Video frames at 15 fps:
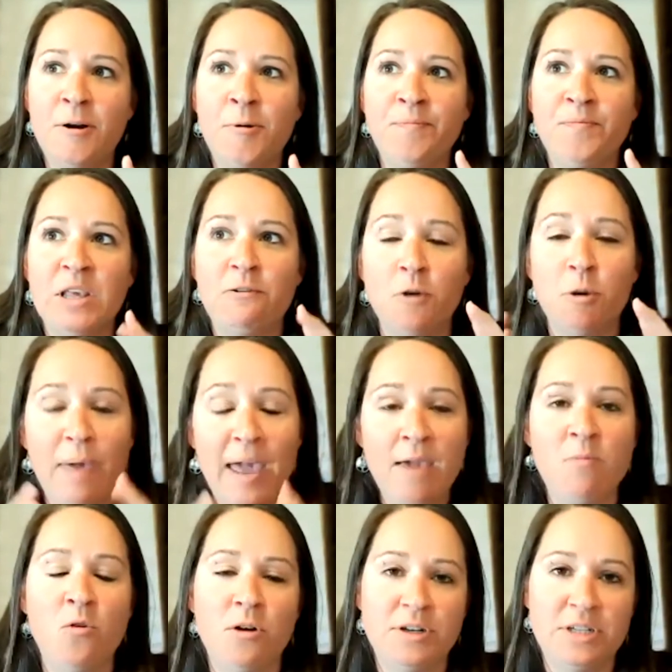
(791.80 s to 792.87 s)
if we pay
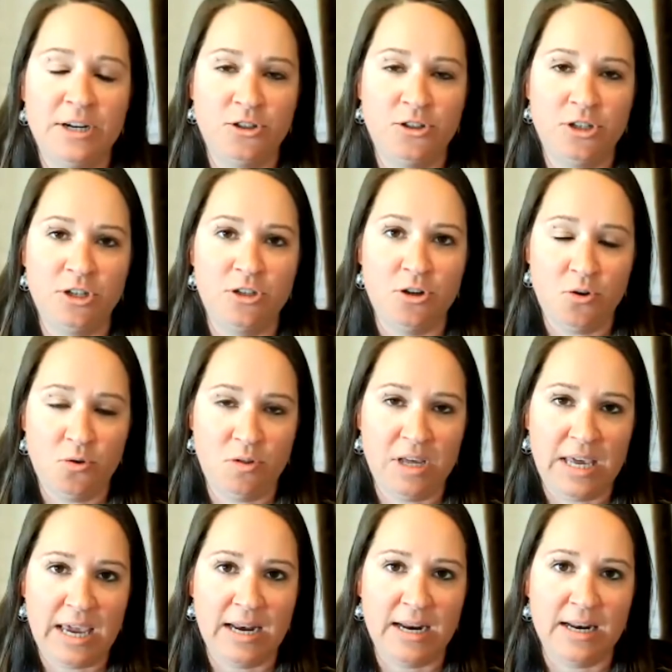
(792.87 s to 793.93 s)
more attention to who the
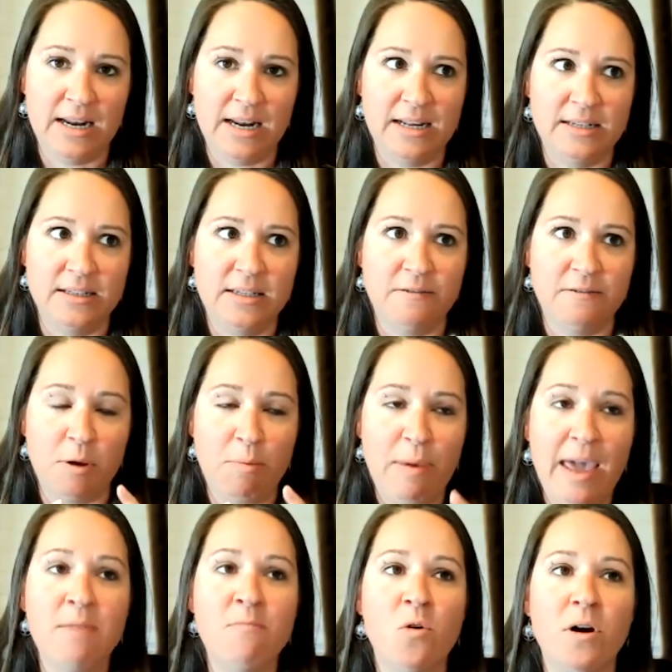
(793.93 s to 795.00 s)
candidate is, if we
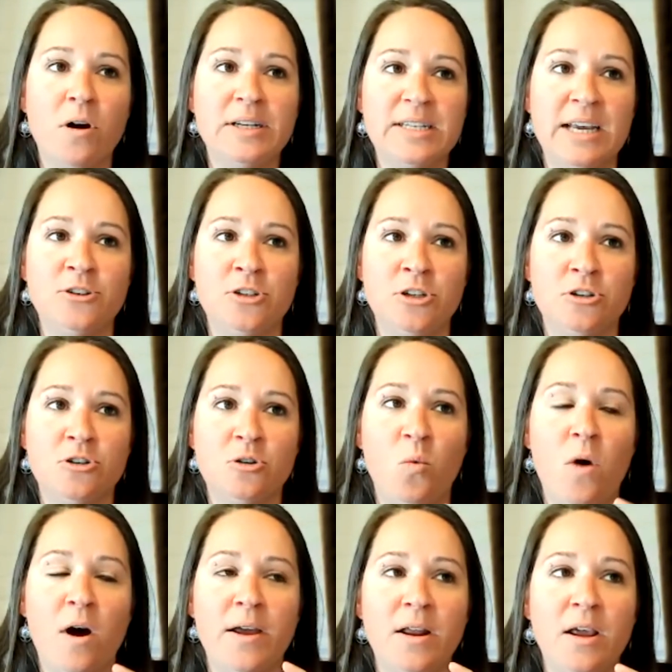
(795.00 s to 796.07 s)
pay more attention to
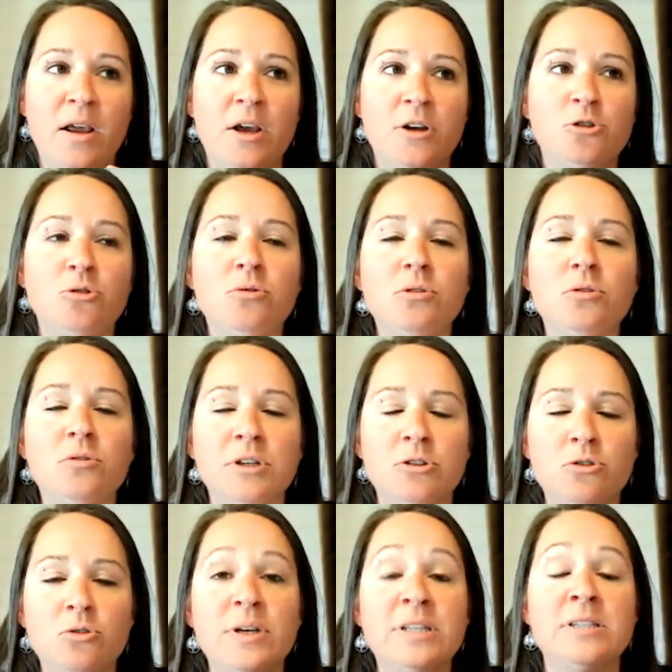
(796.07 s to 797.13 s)
what true
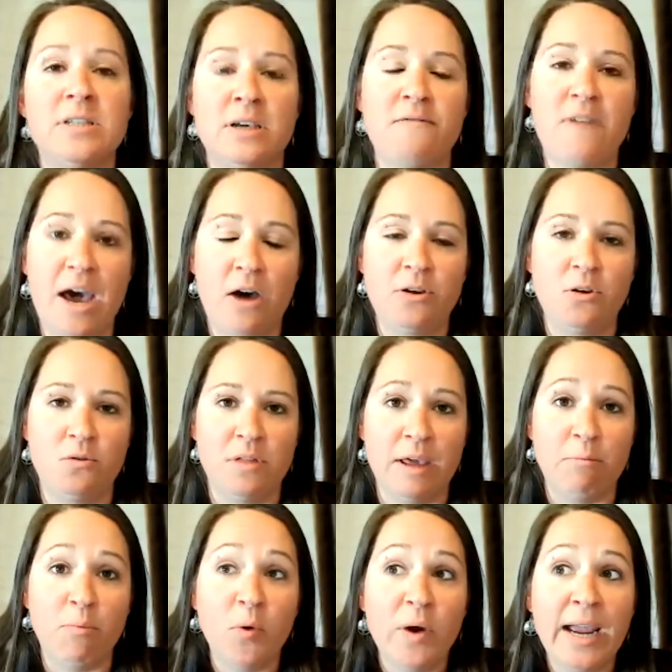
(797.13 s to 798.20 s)
intrinsic value they
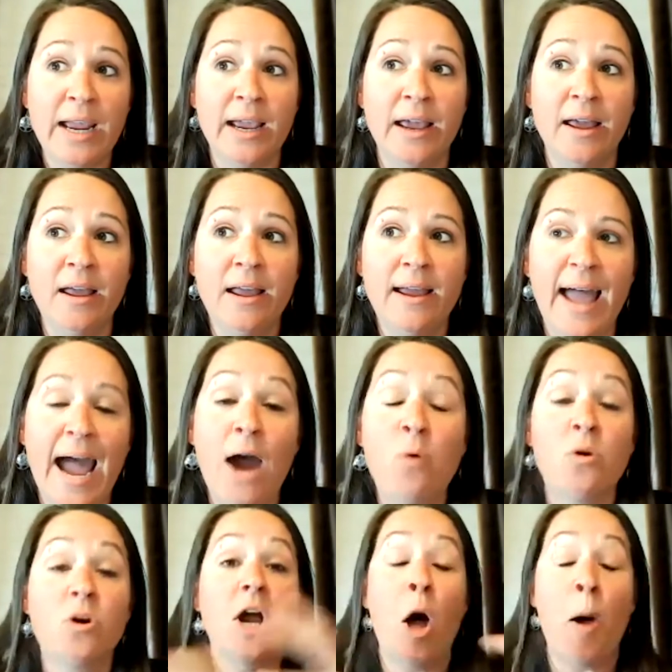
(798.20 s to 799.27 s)
bring,
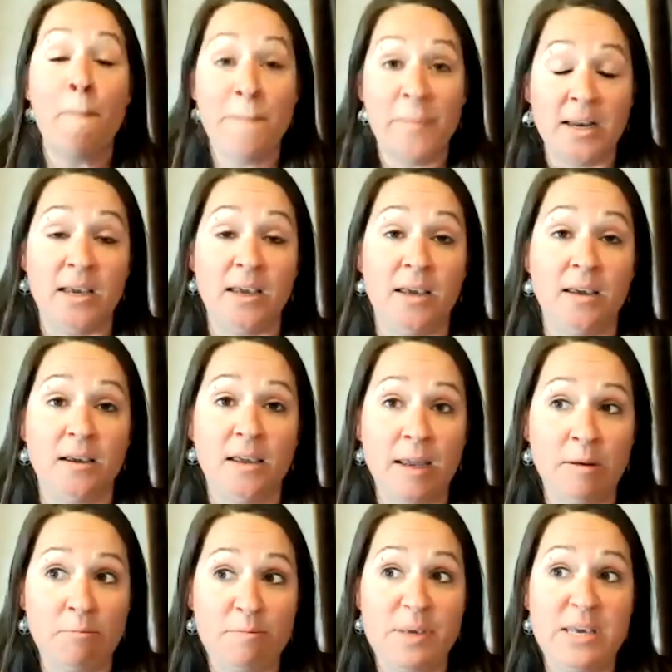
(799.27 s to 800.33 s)
our company
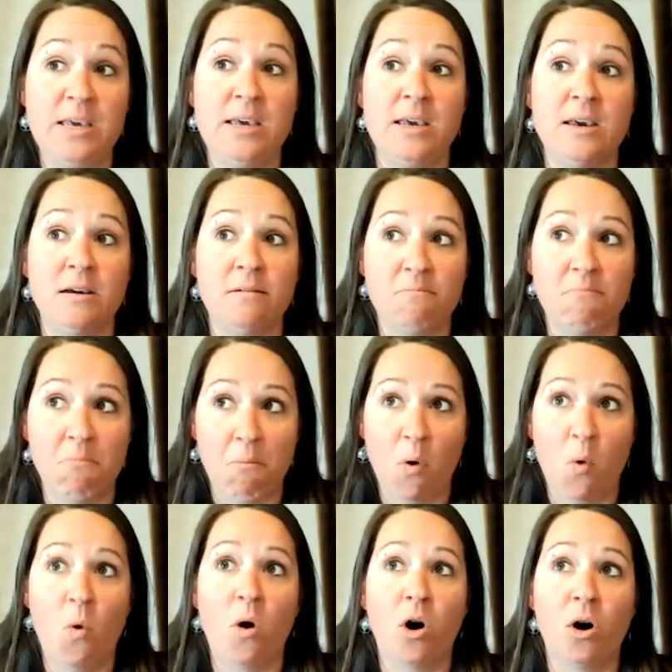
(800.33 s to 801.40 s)
can be
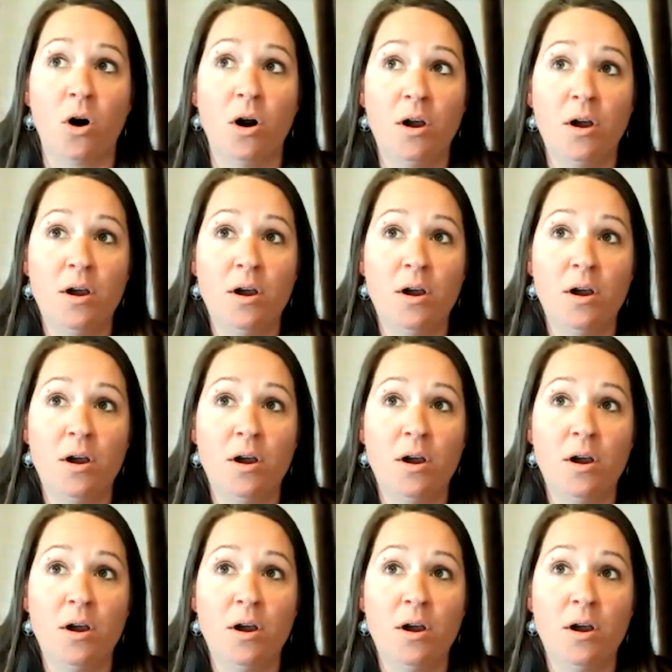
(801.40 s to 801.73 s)
more